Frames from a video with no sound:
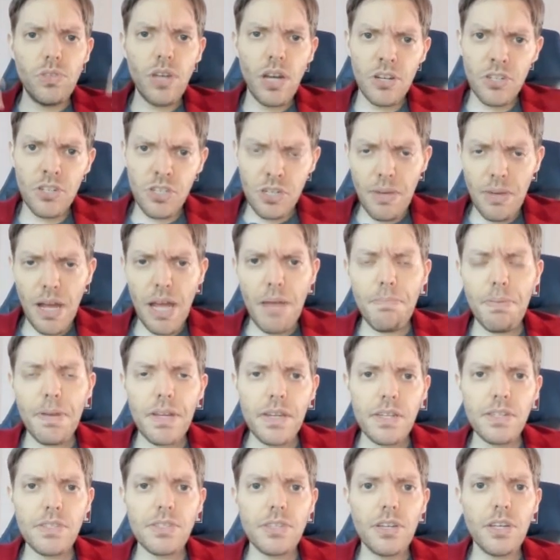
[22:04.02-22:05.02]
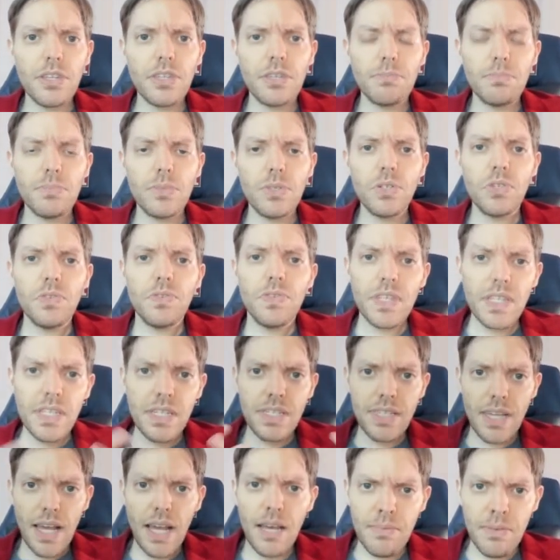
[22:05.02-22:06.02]
those are my opinions on the movie.
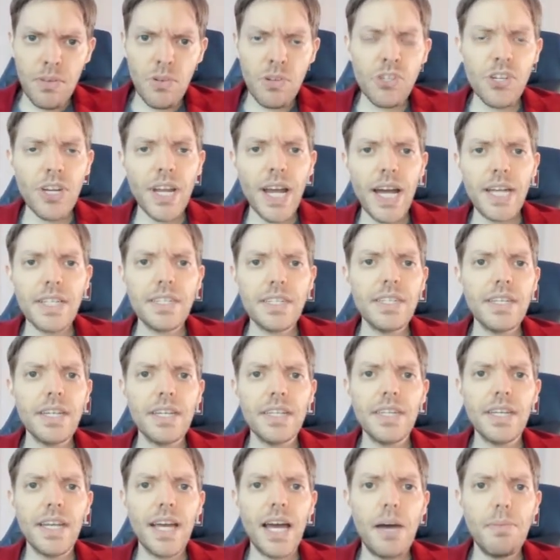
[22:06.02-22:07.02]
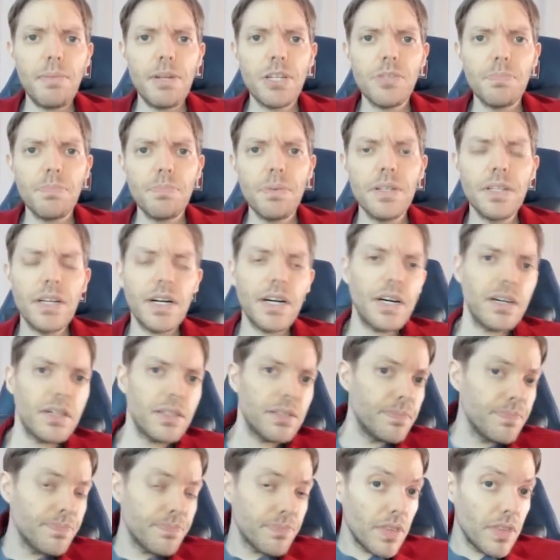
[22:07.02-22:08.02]
Tell me what you guys think in the comments
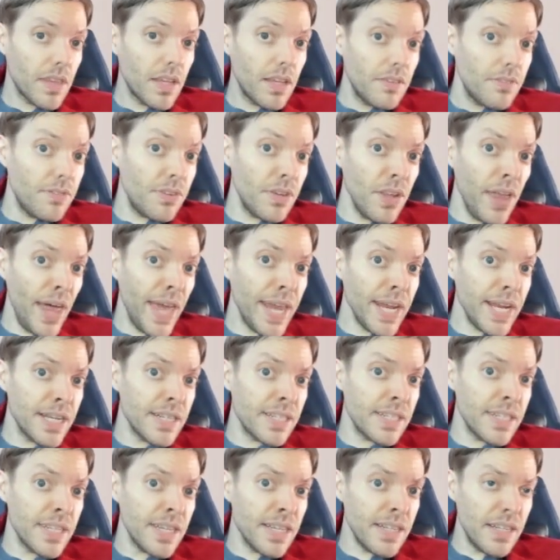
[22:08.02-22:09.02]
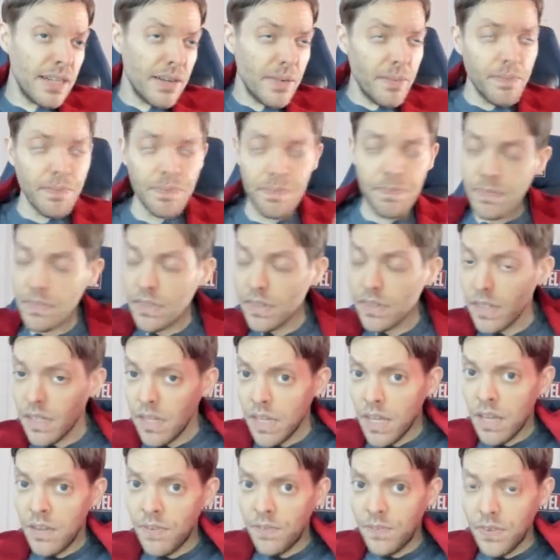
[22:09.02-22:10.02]
below. If you liked it,
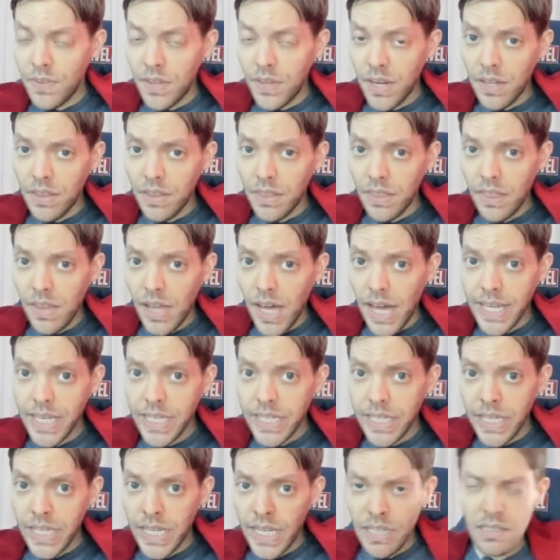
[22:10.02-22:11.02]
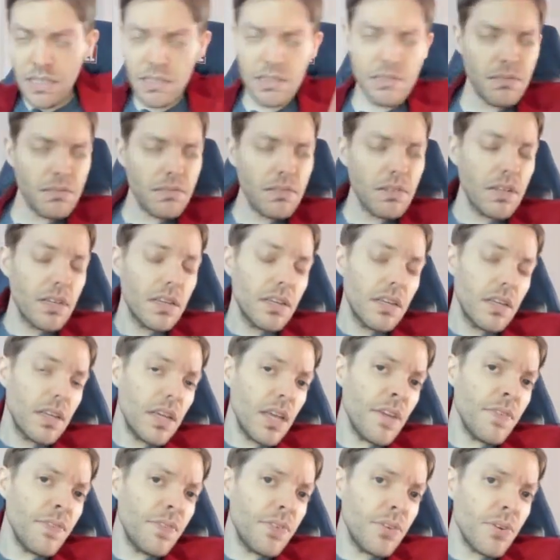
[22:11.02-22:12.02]
if you didn't like it,
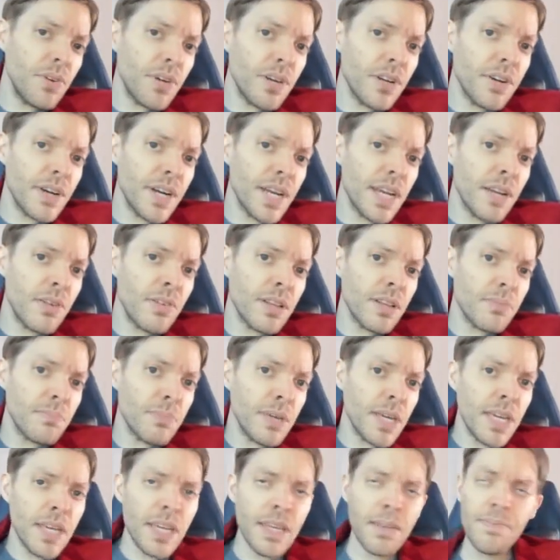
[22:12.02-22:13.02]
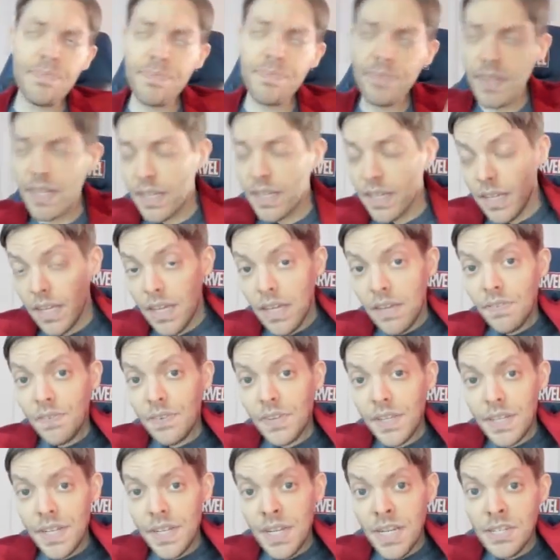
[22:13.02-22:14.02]
if you agree with me,
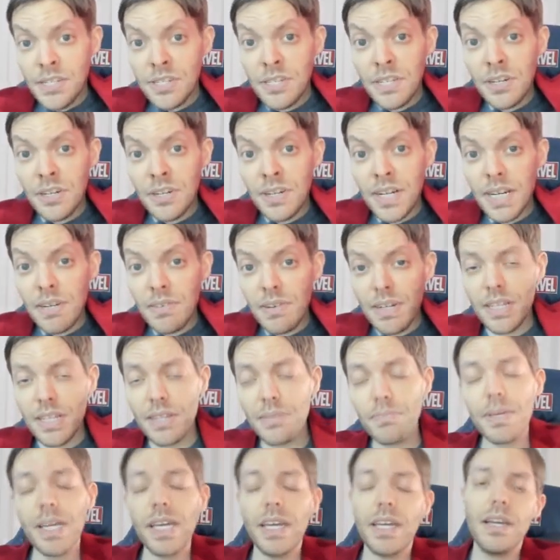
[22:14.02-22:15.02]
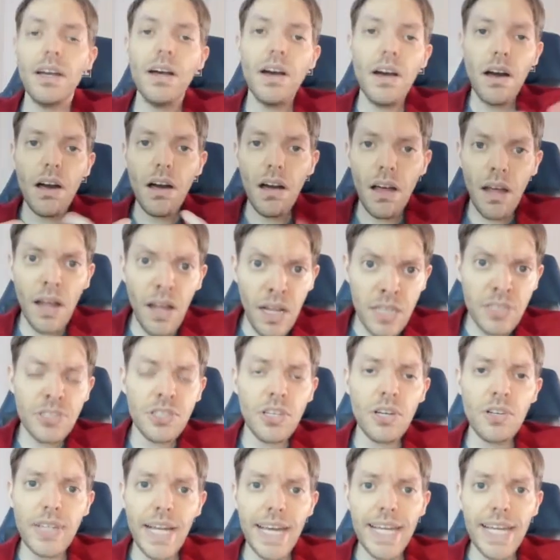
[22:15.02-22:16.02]
if you disagree with me.
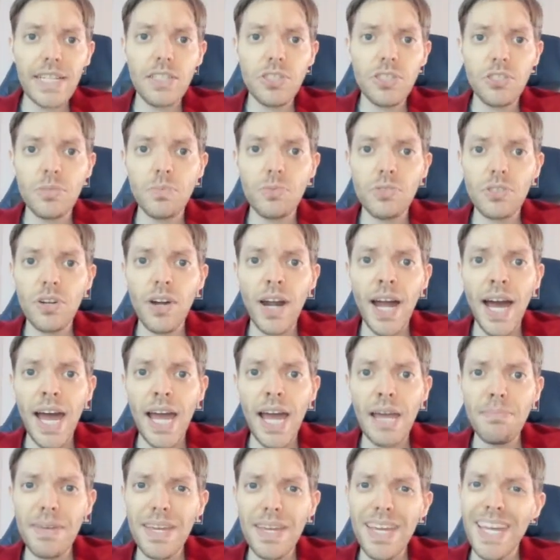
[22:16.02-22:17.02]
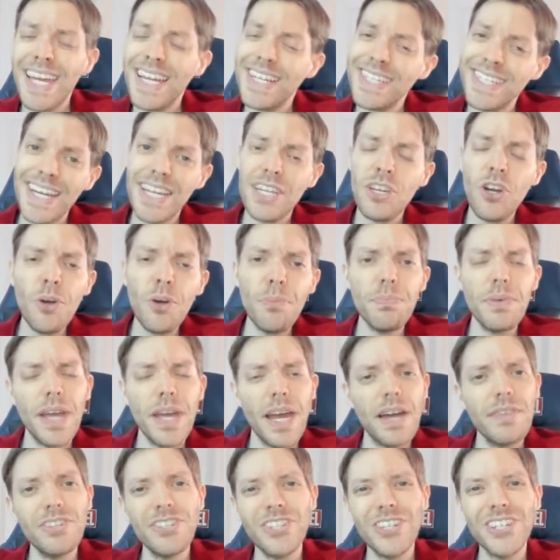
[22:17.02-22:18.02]
Also like and subscribe, and I hope you
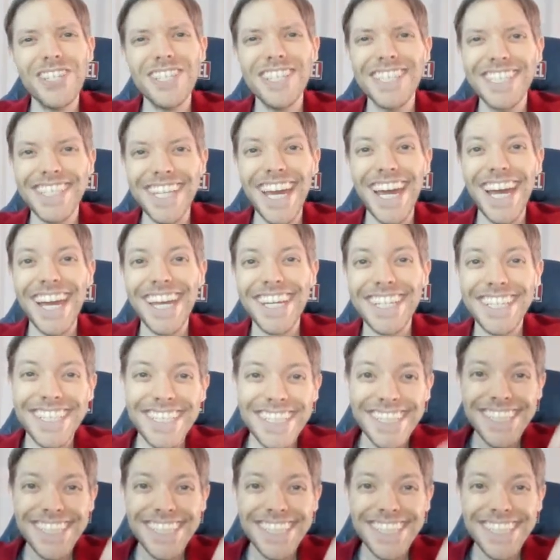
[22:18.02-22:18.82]
have a good day.